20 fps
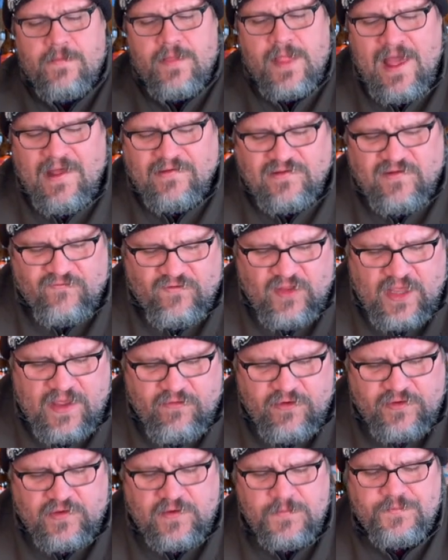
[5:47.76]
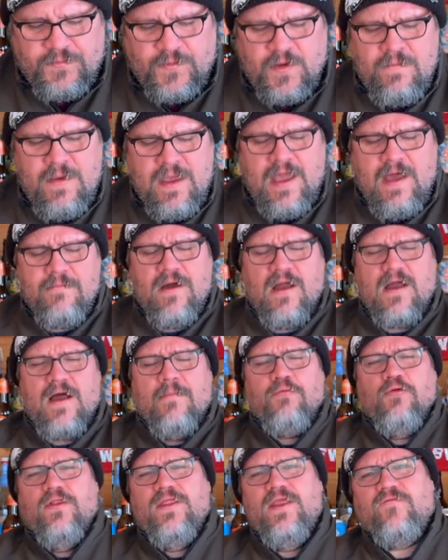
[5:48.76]
As the flavors, you pick up a
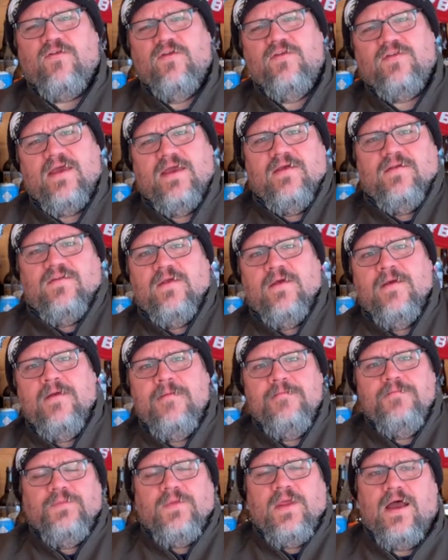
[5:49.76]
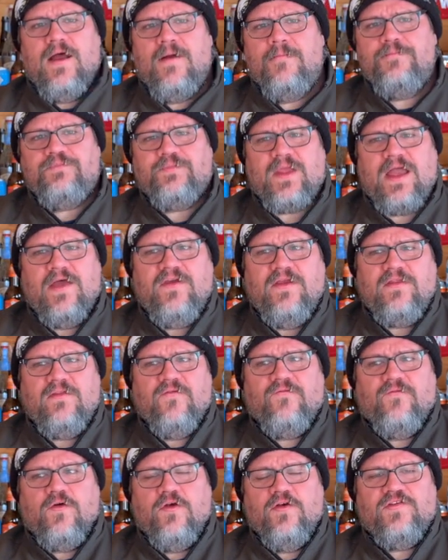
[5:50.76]
couple of different things. Um, I think the
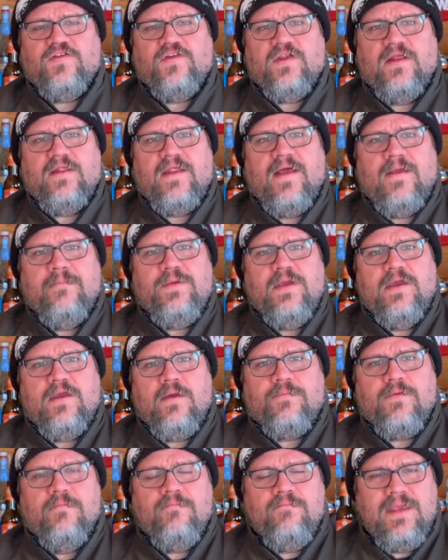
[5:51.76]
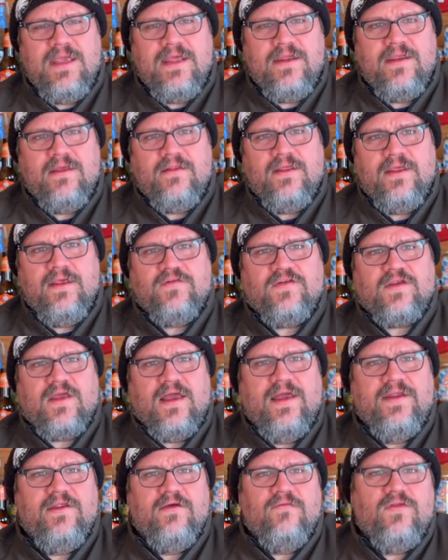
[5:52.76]
first thing that I pick up immediately is
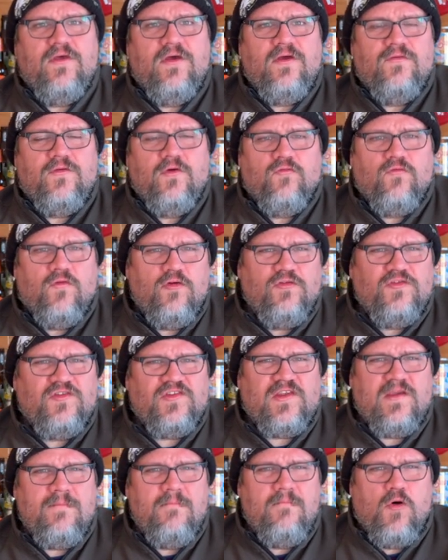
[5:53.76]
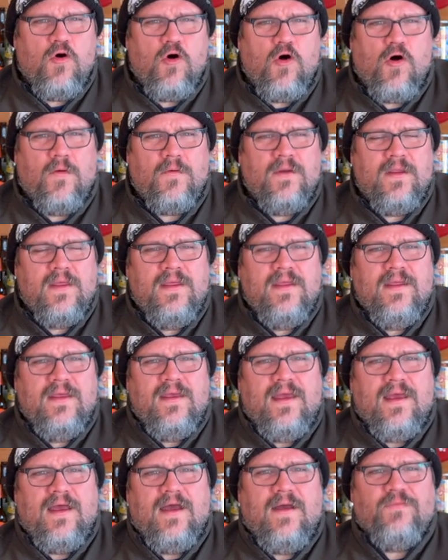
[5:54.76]
kind of the, the roasted malt
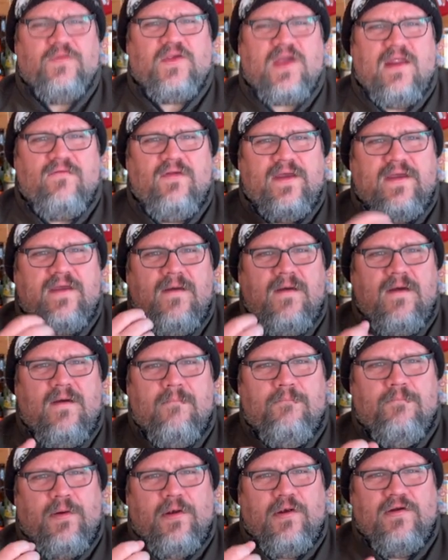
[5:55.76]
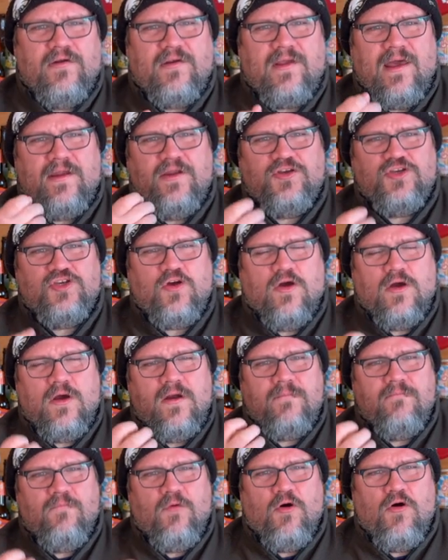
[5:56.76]
um, it's kind of like a, a, burnt, kind of
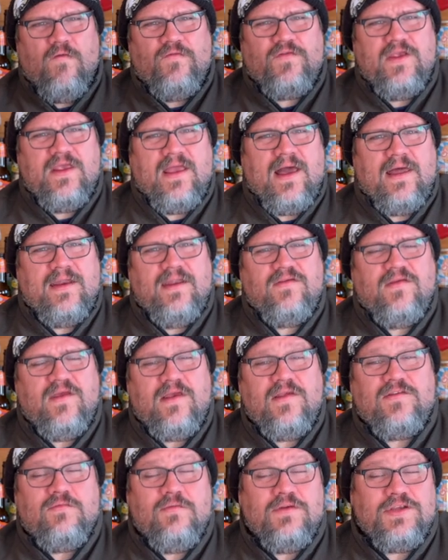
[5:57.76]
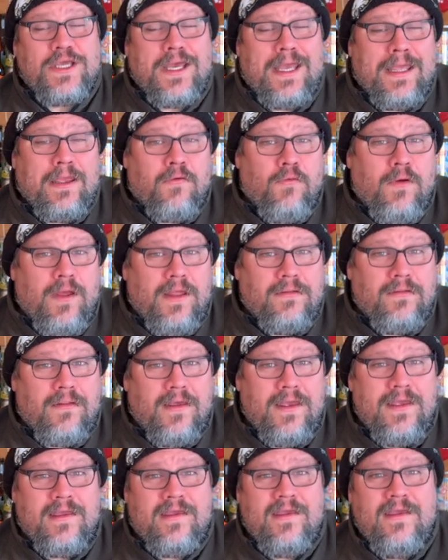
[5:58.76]
charred, malty kind of taste, which I quite
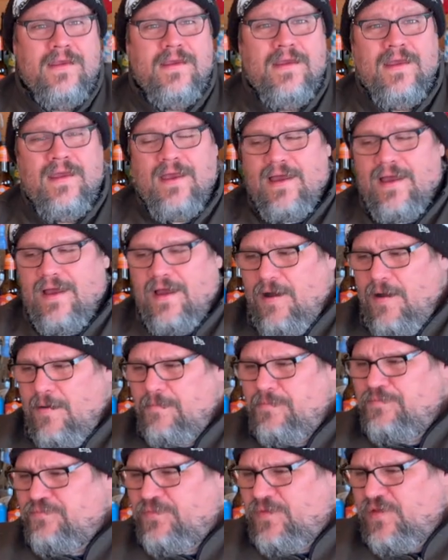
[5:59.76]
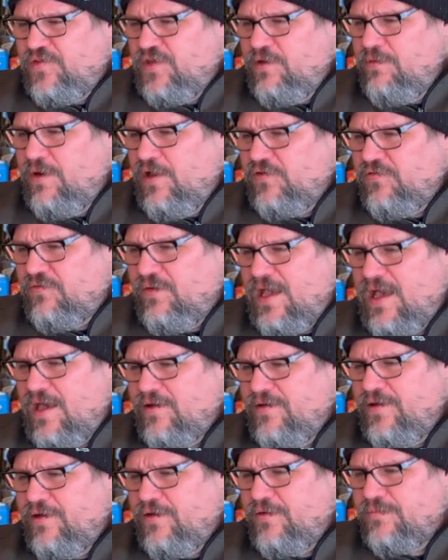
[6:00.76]
like. Um, see what else we had
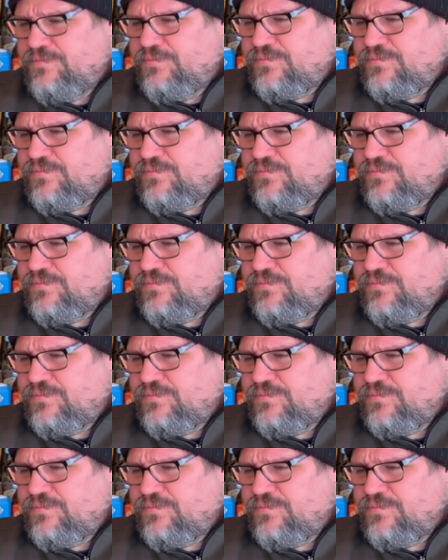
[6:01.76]
in here.